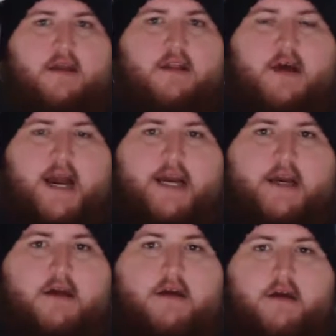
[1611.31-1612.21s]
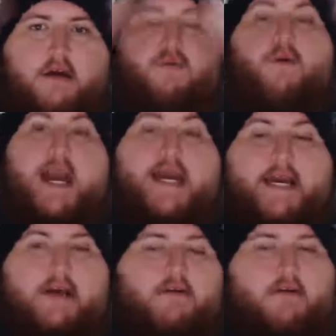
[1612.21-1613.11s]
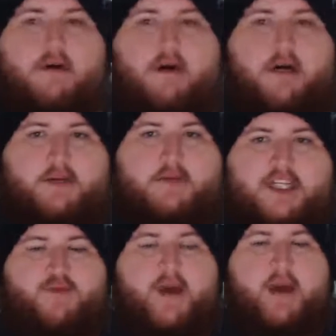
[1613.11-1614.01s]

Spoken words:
I don't want to swear.